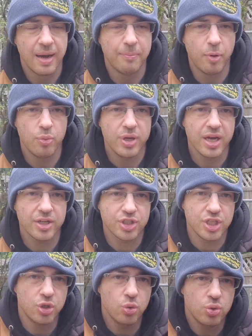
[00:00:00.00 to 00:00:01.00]
But we
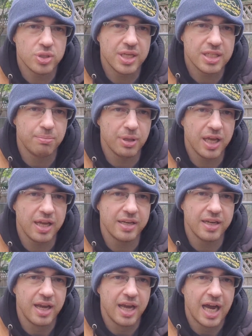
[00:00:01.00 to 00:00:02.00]
actually use this
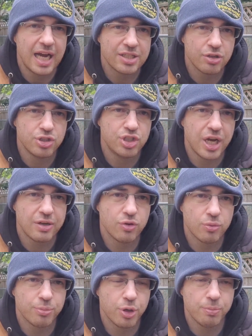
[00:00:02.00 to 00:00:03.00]
blend as our
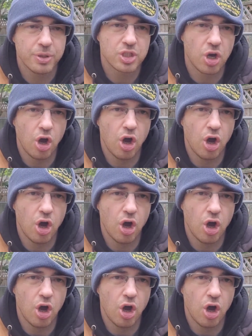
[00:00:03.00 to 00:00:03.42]
general purpose,